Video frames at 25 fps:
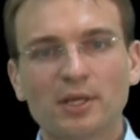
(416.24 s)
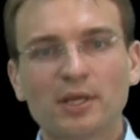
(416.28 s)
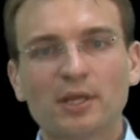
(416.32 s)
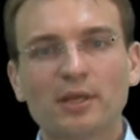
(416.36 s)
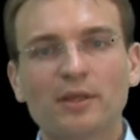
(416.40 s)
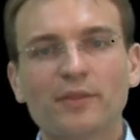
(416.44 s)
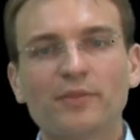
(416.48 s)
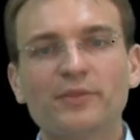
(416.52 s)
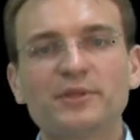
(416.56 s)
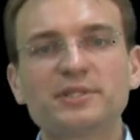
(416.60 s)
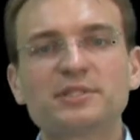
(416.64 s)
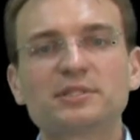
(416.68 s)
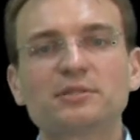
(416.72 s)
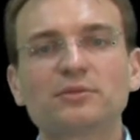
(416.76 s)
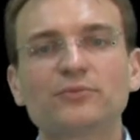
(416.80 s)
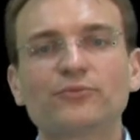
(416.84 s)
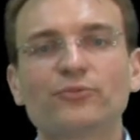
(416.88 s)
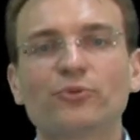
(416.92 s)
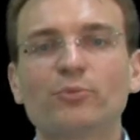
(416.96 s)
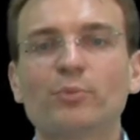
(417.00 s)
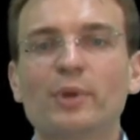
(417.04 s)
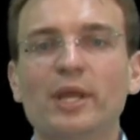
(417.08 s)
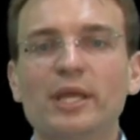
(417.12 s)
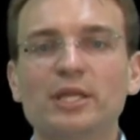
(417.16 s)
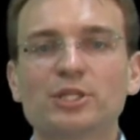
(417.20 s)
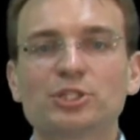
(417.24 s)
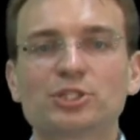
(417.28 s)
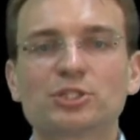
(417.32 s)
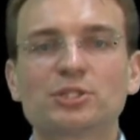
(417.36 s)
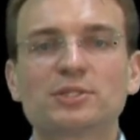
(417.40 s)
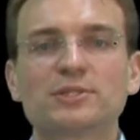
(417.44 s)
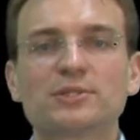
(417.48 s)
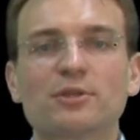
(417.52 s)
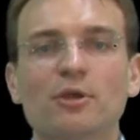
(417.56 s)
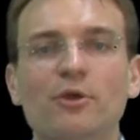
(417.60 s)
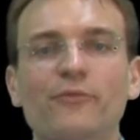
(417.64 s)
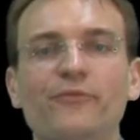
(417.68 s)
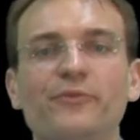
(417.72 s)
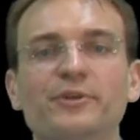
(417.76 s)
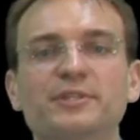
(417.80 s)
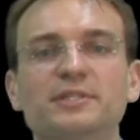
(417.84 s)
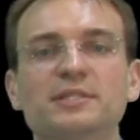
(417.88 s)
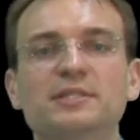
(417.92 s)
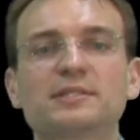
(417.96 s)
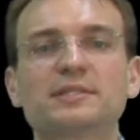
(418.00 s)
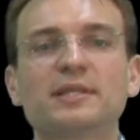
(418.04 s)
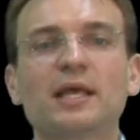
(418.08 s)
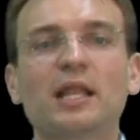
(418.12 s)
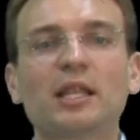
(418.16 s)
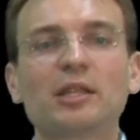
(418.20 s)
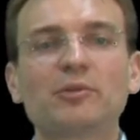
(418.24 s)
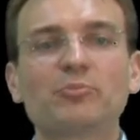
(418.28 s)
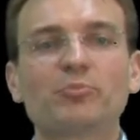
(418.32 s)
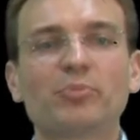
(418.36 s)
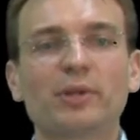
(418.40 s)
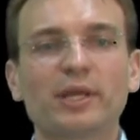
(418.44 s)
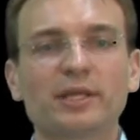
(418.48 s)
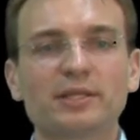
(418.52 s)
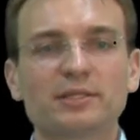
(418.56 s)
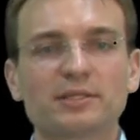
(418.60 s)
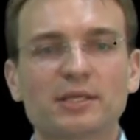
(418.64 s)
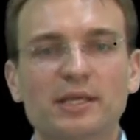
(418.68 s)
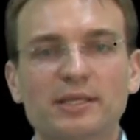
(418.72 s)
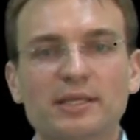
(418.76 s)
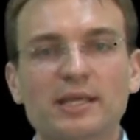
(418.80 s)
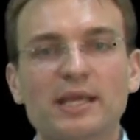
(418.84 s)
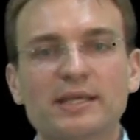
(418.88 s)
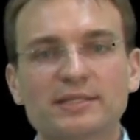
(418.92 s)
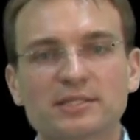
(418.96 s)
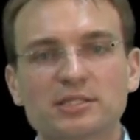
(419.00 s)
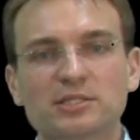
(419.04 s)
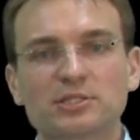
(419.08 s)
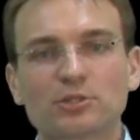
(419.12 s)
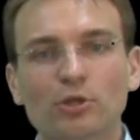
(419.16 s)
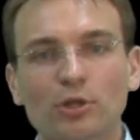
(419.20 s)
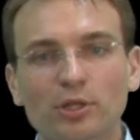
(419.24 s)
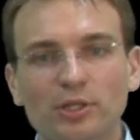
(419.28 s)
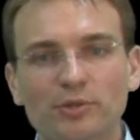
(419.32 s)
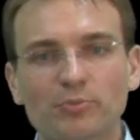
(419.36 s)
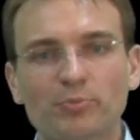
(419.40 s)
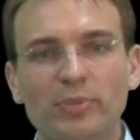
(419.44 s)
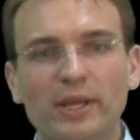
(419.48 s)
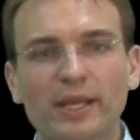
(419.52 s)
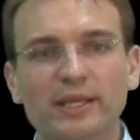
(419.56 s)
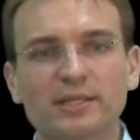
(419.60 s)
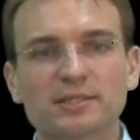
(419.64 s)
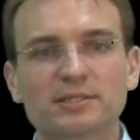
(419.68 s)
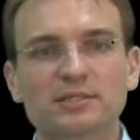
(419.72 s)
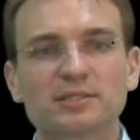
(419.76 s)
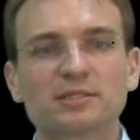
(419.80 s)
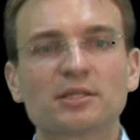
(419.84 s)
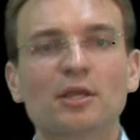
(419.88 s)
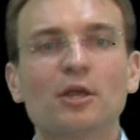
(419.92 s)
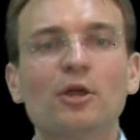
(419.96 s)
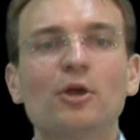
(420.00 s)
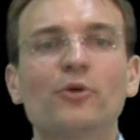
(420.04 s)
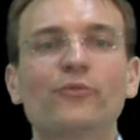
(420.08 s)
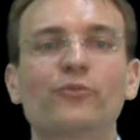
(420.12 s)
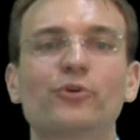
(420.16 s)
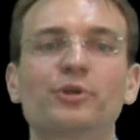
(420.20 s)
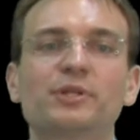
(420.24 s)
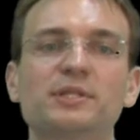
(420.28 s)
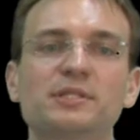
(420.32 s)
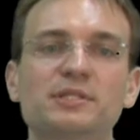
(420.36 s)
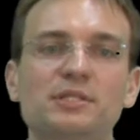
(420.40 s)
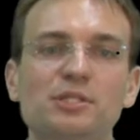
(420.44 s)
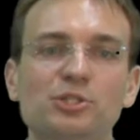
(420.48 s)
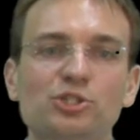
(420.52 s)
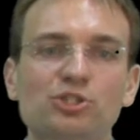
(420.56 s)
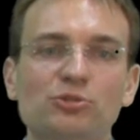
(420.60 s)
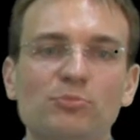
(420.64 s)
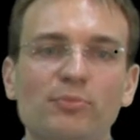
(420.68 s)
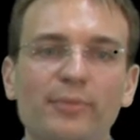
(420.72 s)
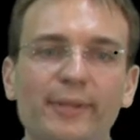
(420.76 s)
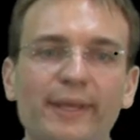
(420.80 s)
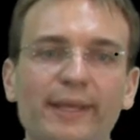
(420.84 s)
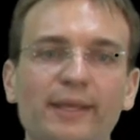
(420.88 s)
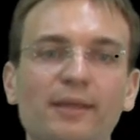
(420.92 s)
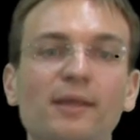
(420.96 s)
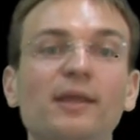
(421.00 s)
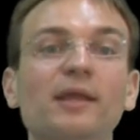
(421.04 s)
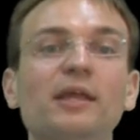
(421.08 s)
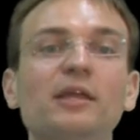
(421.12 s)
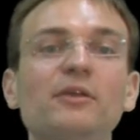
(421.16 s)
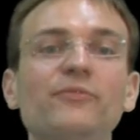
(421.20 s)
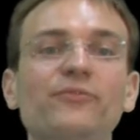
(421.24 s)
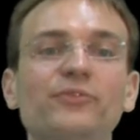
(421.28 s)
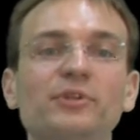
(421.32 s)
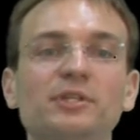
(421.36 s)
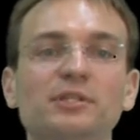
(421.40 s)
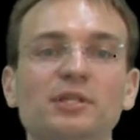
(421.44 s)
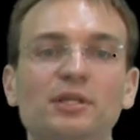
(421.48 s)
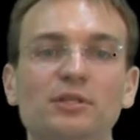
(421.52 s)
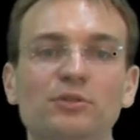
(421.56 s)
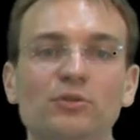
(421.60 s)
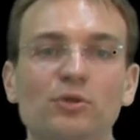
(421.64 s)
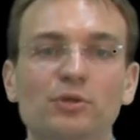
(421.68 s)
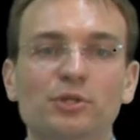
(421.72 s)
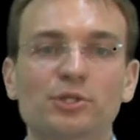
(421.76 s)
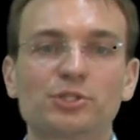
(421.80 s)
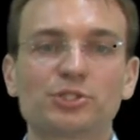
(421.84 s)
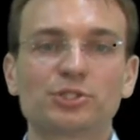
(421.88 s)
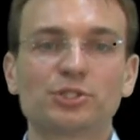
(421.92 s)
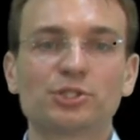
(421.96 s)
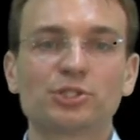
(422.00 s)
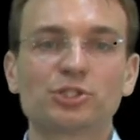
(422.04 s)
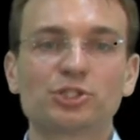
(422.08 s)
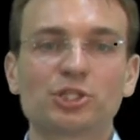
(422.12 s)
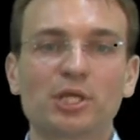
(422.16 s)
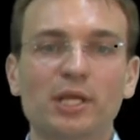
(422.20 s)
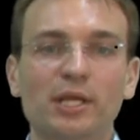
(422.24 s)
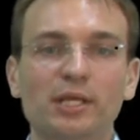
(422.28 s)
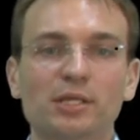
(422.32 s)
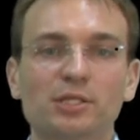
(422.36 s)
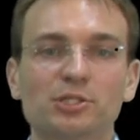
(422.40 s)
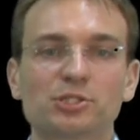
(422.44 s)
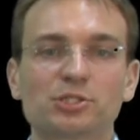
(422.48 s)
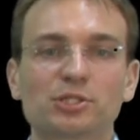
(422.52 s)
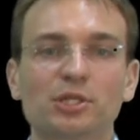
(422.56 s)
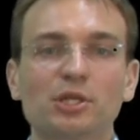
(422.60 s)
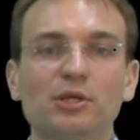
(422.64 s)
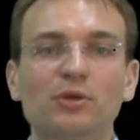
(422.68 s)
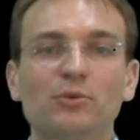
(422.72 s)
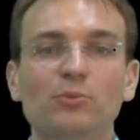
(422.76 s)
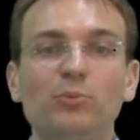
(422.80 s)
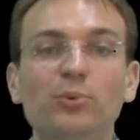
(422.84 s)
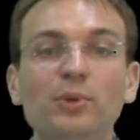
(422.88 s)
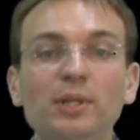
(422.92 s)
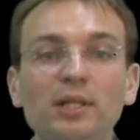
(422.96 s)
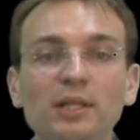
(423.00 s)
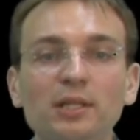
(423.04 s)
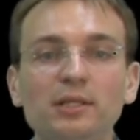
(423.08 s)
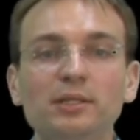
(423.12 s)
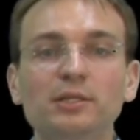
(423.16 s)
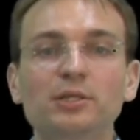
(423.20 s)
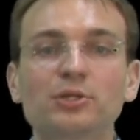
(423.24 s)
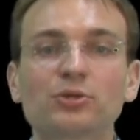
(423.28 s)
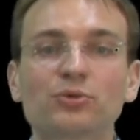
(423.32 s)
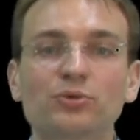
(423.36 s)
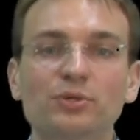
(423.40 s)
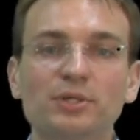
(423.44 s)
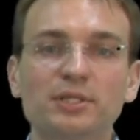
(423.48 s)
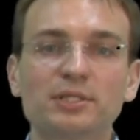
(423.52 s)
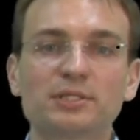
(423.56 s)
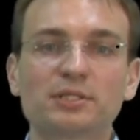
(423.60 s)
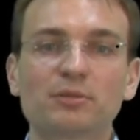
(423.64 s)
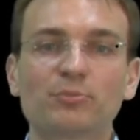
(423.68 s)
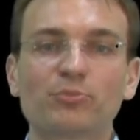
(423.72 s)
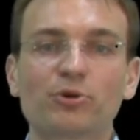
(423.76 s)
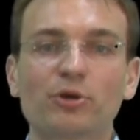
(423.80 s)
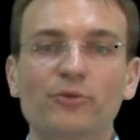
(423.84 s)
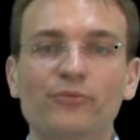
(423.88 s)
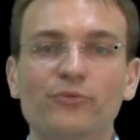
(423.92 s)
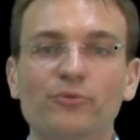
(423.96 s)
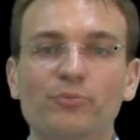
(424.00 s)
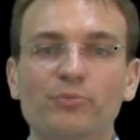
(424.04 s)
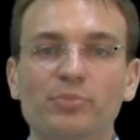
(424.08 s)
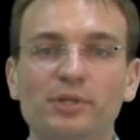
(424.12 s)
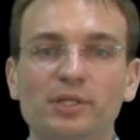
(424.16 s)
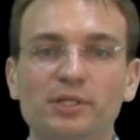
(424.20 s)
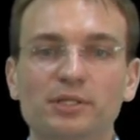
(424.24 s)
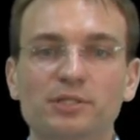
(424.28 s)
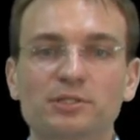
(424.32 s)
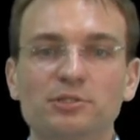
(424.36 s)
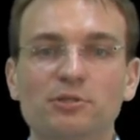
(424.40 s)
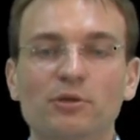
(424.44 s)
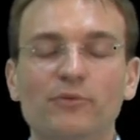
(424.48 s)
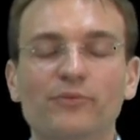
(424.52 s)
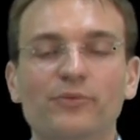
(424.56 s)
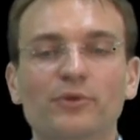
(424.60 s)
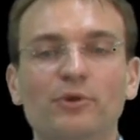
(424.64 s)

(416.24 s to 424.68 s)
This information serves as a solid basis for decision-making if a technology change will increase the profitability of the